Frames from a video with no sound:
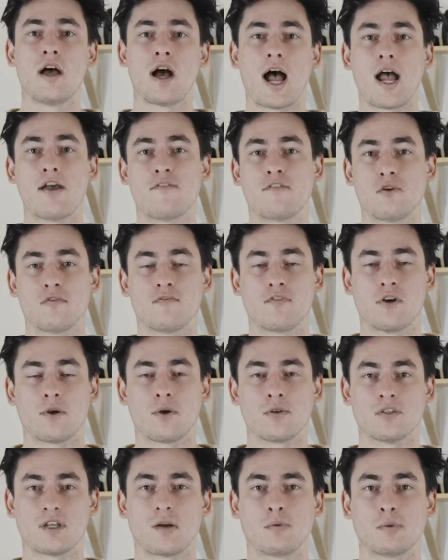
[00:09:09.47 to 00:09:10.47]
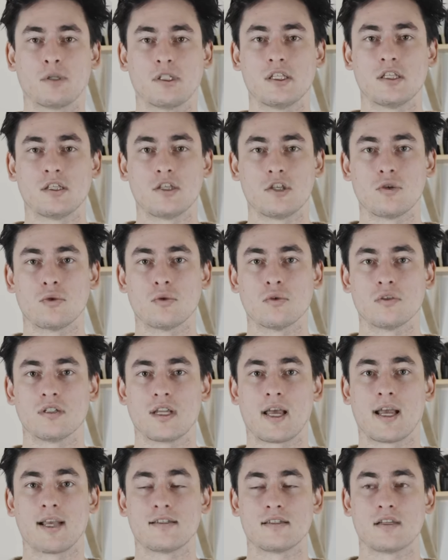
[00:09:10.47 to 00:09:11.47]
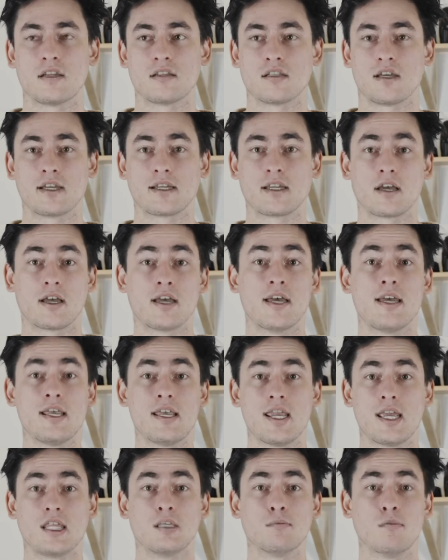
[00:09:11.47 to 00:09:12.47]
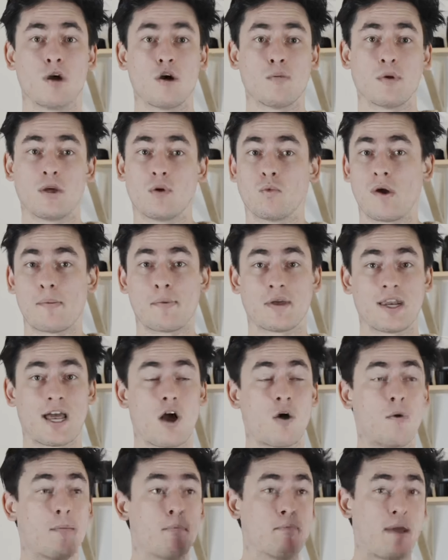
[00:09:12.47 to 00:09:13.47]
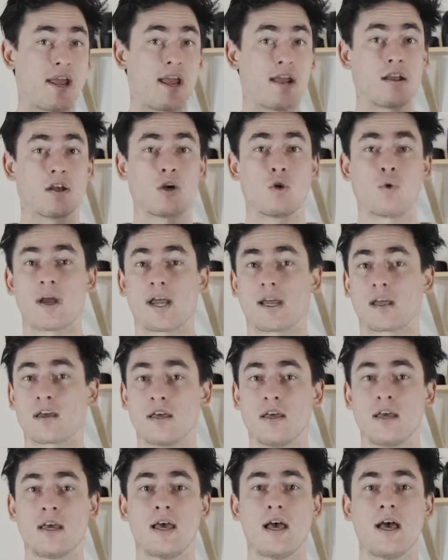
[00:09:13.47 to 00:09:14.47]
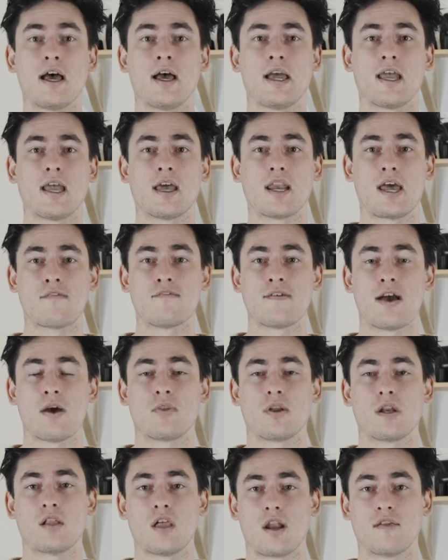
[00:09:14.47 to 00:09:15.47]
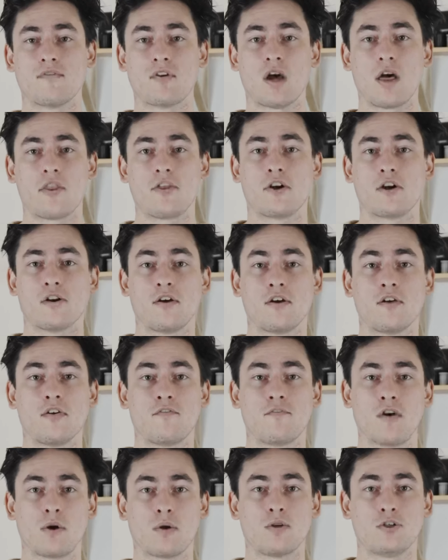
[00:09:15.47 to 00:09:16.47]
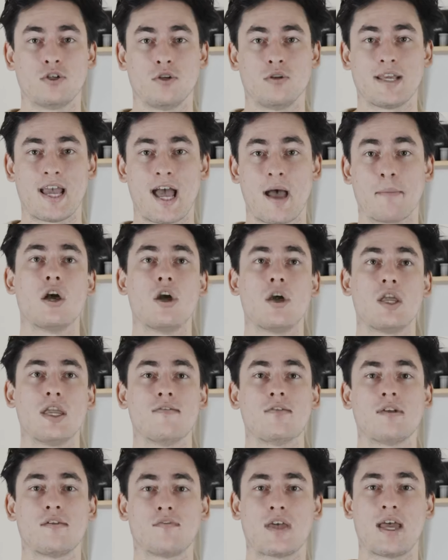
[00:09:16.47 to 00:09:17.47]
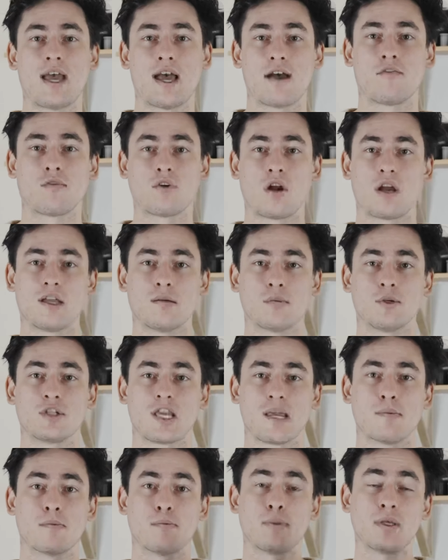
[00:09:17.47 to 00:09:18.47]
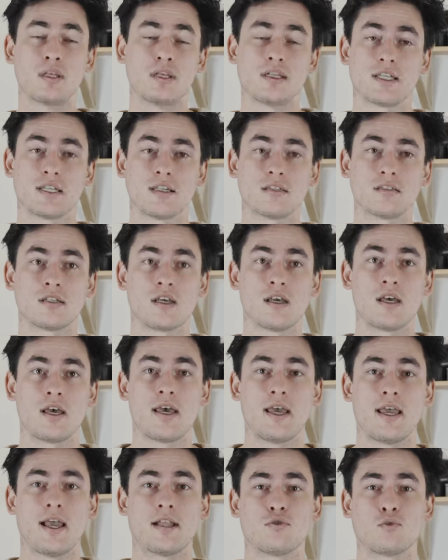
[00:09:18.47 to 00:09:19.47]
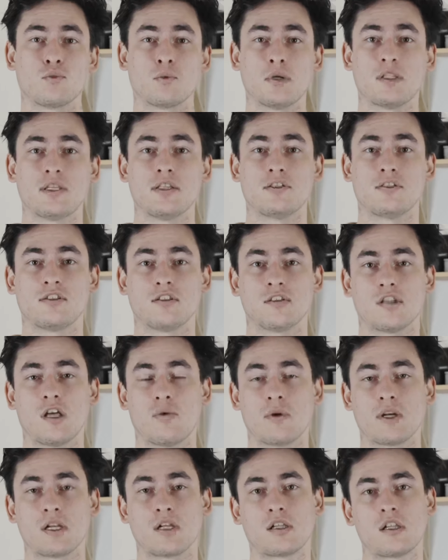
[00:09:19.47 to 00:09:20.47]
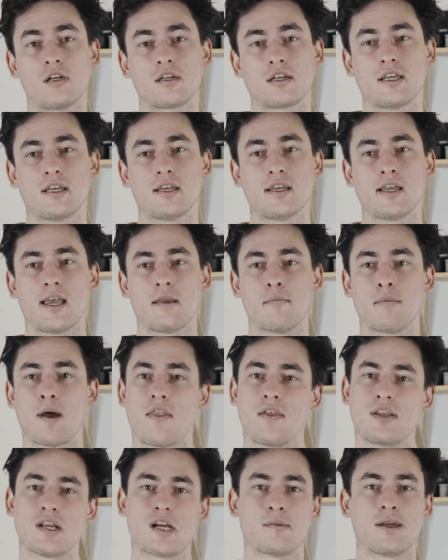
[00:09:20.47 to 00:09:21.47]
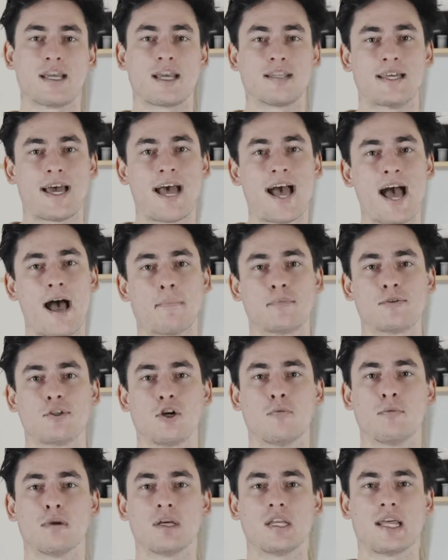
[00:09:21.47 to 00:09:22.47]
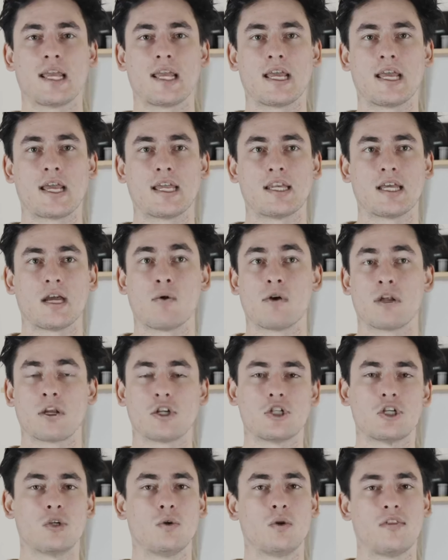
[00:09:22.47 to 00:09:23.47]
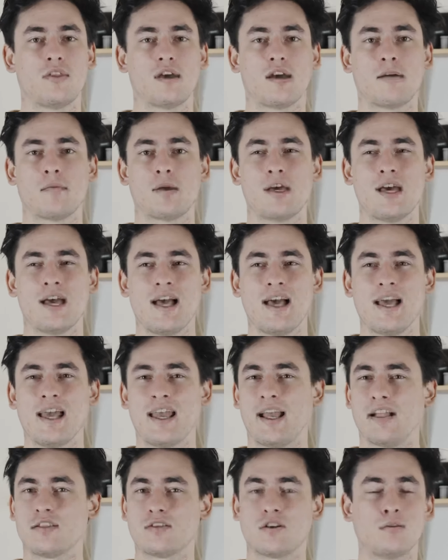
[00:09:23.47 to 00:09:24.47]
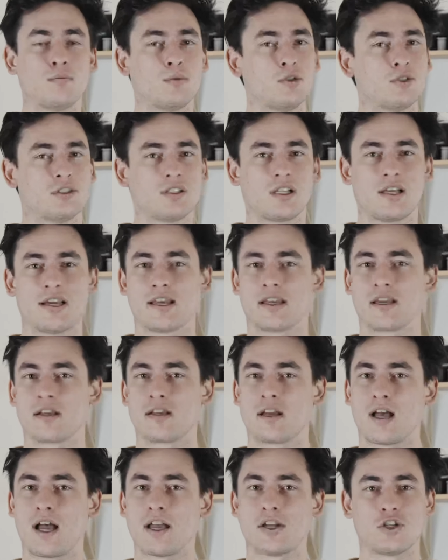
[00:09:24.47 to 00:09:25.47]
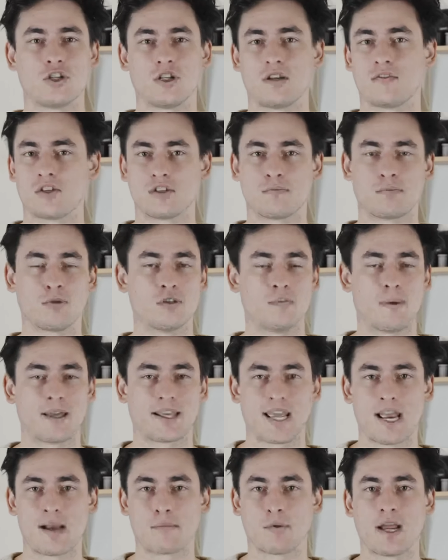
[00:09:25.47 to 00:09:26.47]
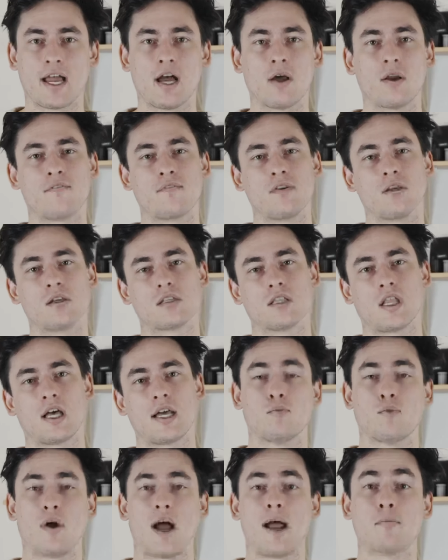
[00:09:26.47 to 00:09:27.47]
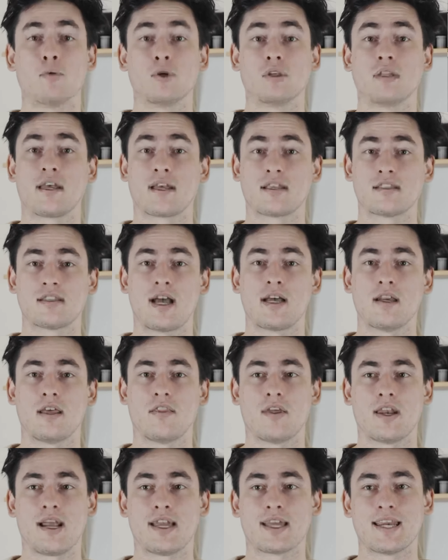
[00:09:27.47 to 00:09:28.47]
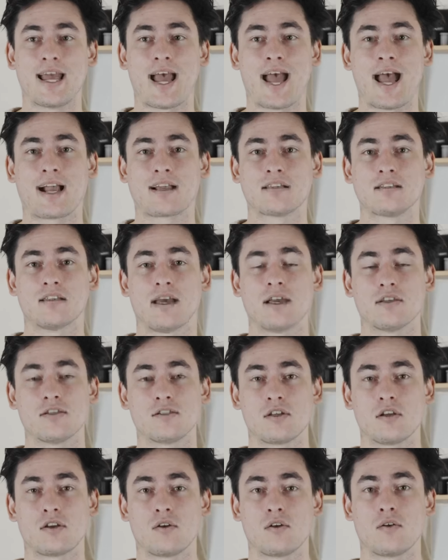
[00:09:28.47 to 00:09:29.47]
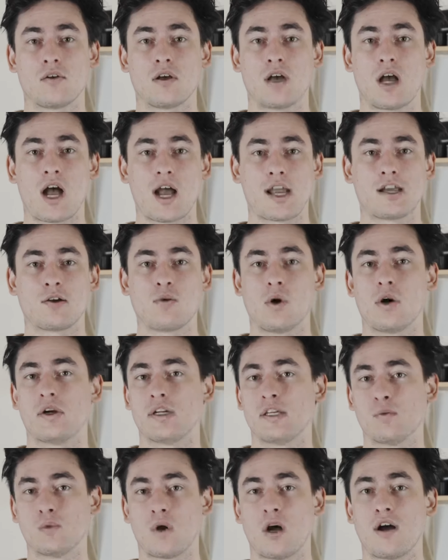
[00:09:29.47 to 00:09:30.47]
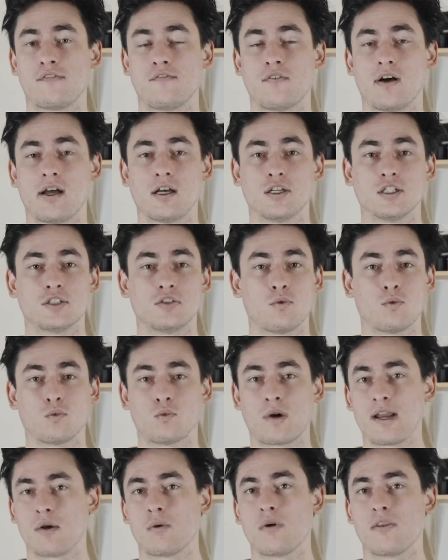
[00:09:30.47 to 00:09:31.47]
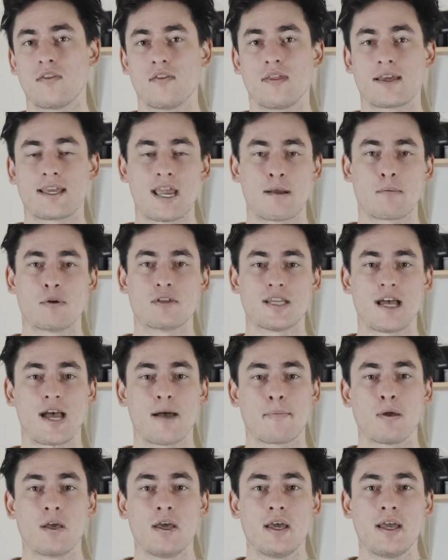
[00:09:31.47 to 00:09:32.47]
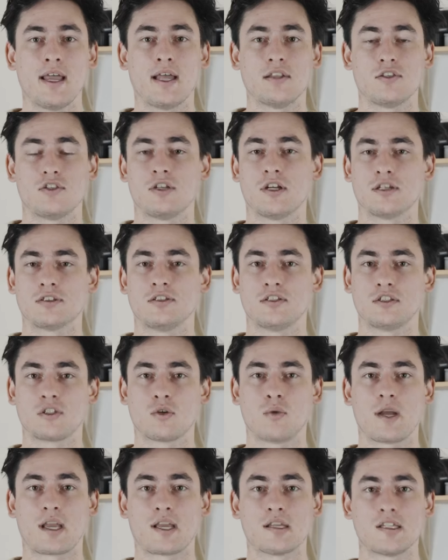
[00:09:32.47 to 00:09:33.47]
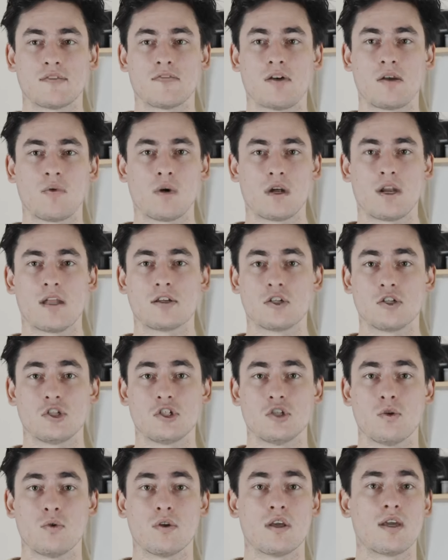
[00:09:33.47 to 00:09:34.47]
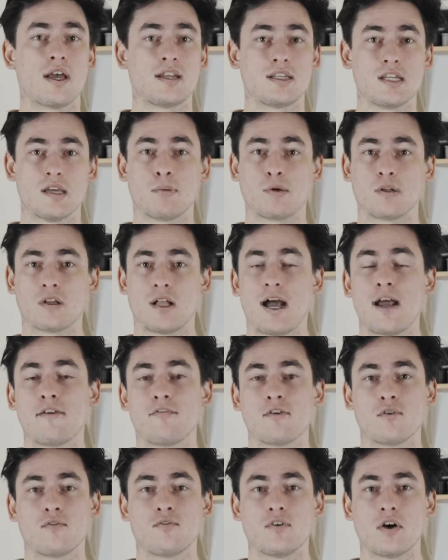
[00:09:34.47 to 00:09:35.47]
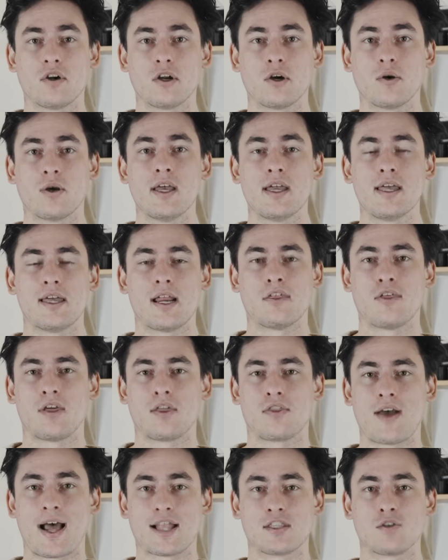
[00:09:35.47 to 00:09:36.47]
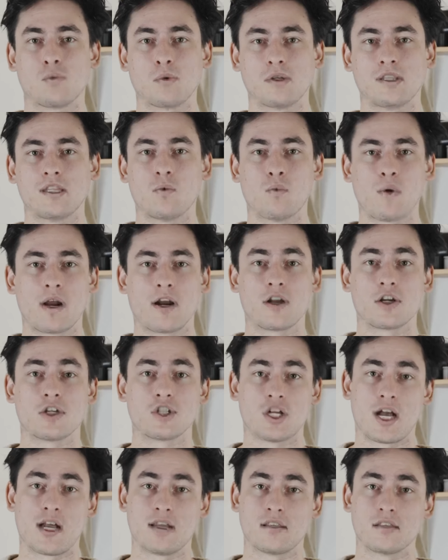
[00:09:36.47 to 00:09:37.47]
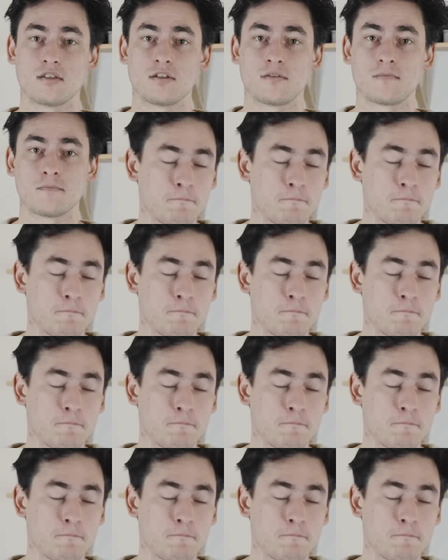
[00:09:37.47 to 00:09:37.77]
iPhone photos I really used as just like a in the moment, whip it out, bang, quick. And I found that a lot of other photo shooting apps, even if they have raw image capabilities, it's really slow and clunky. And by the time I get the apps open and I want to shoot with them, it's almost like I should have just pulled my camera out, it feels like. I'm really excited that I can access high quality raw files right within the Cameras app. It's just as quick as if I wanted to shoot a typical iPhone photo. And I think that's really where it shines.